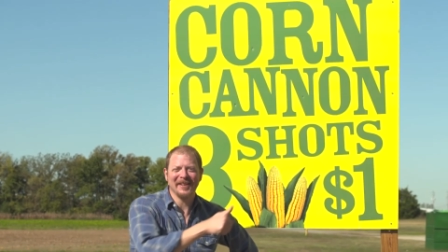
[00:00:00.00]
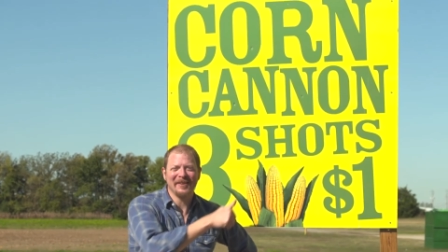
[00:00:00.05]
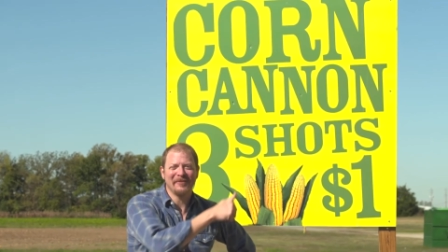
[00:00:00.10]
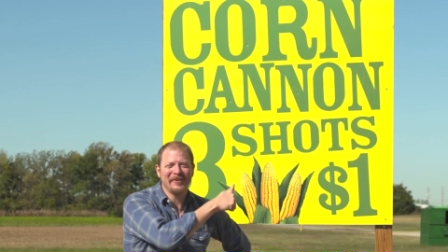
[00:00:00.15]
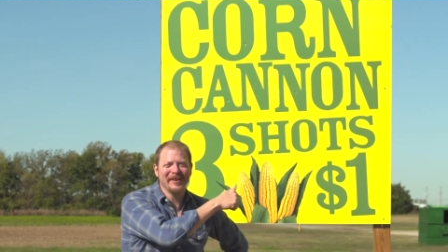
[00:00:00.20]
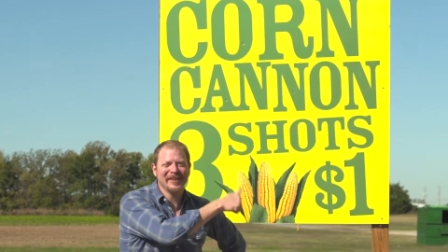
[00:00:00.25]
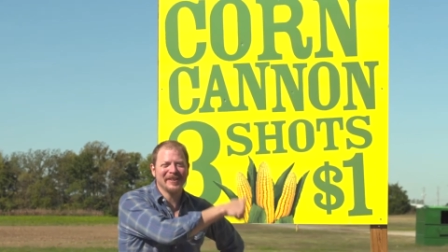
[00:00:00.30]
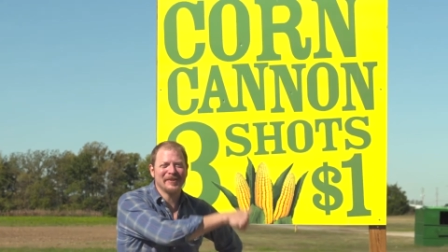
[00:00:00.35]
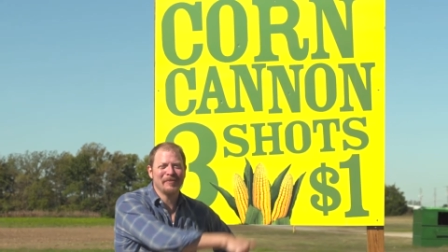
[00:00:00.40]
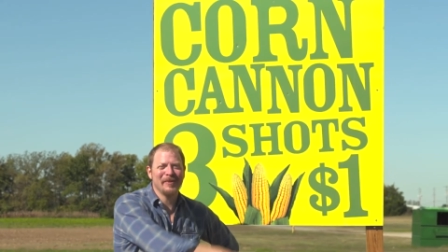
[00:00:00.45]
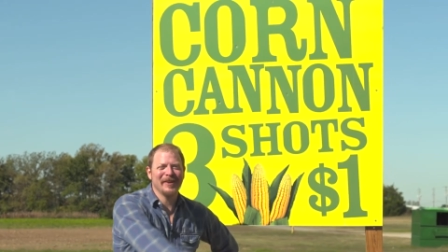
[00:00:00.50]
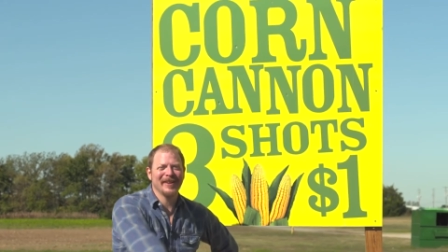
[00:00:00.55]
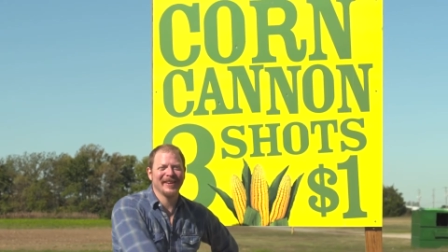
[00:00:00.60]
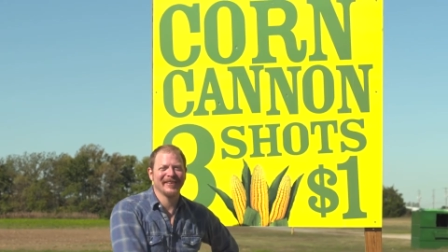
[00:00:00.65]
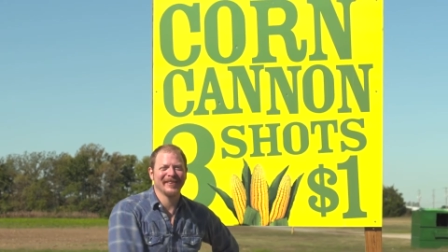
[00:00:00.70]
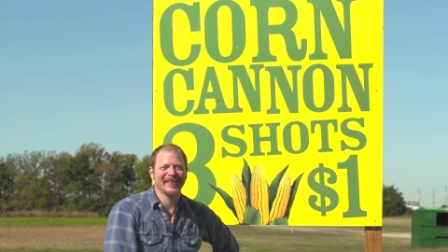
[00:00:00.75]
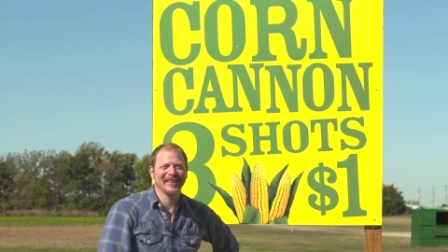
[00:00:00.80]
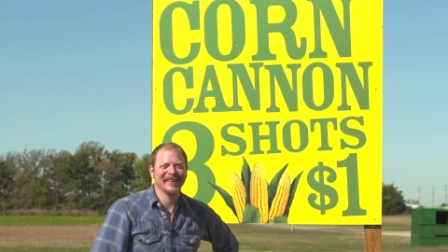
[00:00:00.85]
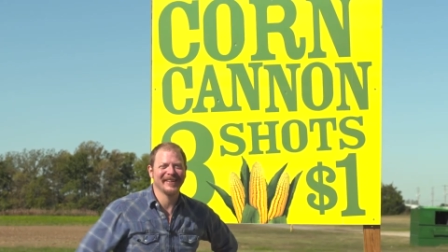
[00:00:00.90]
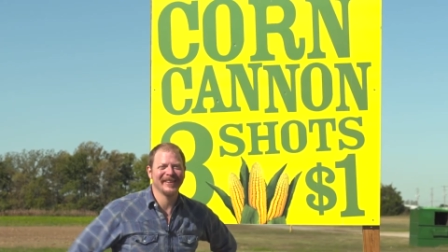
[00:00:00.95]
Derek
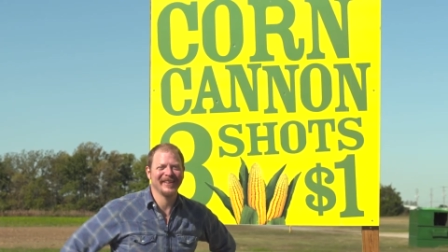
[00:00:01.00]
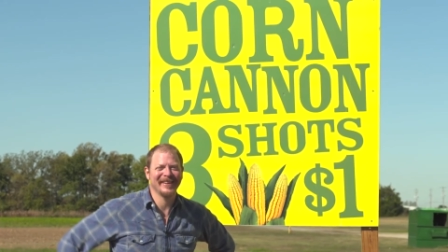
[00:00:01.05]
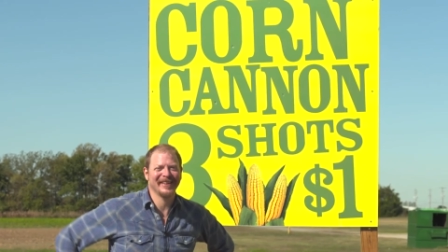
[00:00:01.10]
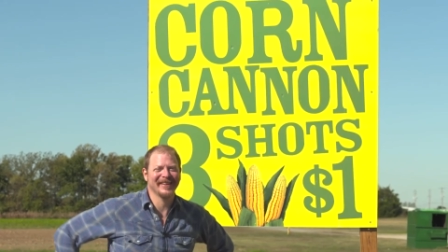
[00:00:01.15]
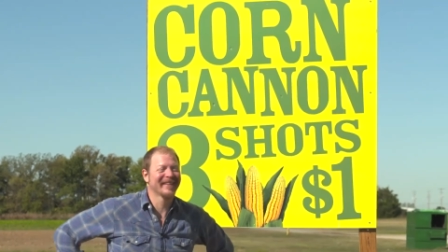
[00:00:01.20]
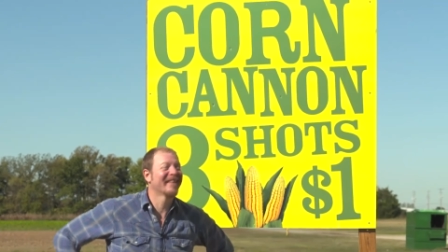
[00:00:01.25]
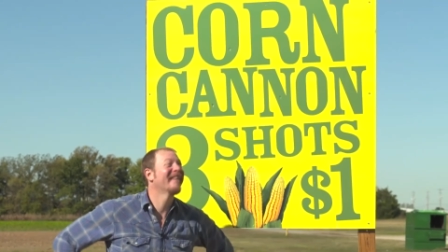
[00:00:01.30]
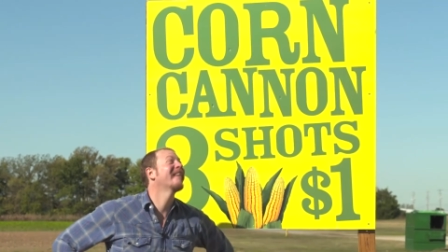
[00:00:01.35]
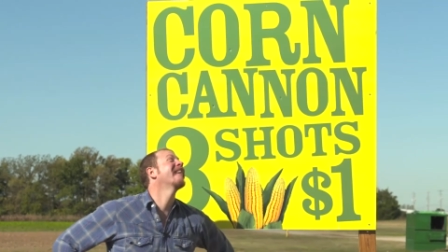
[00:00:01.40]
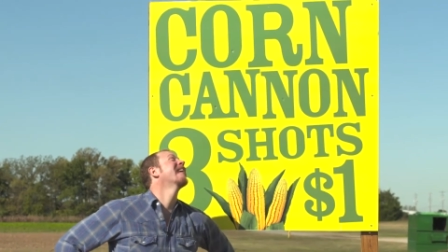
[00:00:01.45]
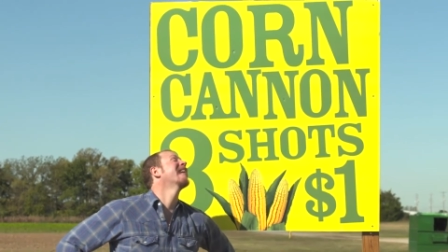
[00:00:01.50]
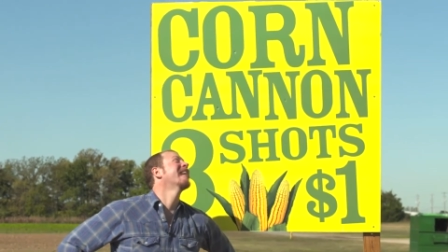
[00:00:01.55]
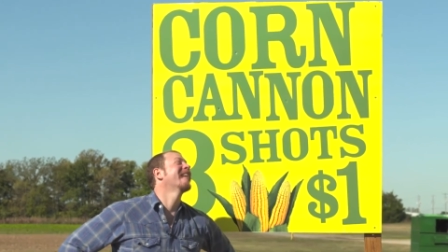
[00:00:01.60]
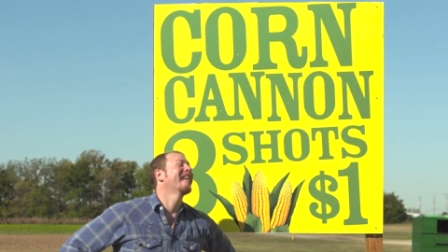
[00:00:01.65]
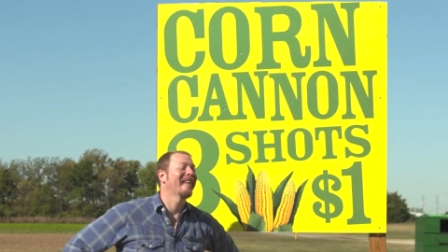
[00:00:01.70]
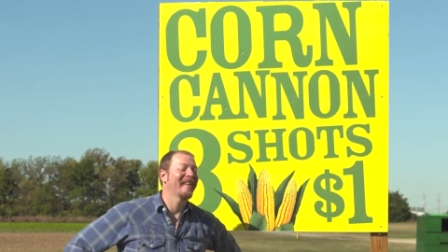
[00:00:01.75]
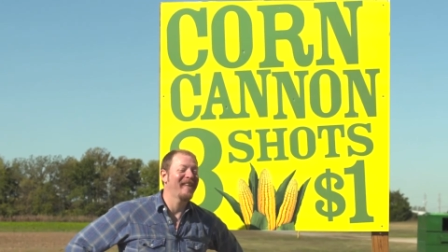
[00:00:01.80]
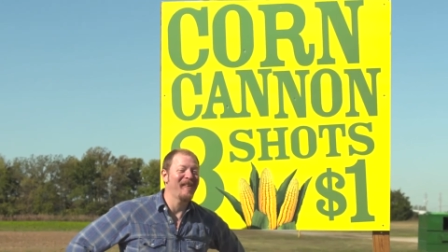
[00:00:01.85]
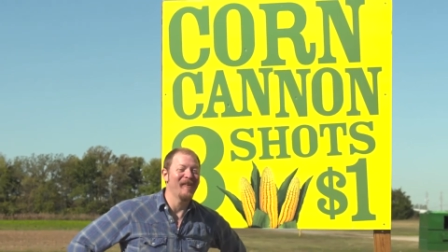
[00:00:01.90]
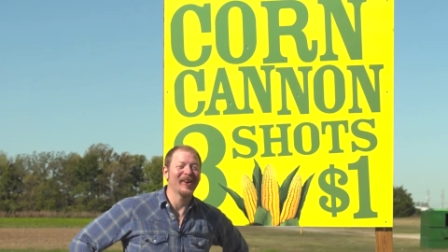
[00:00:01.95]
Carlisle went with an
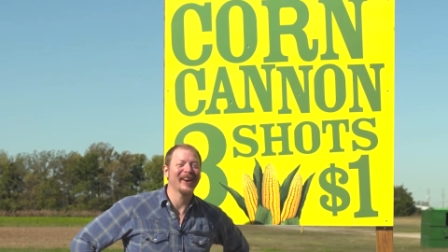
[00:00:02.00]
attack on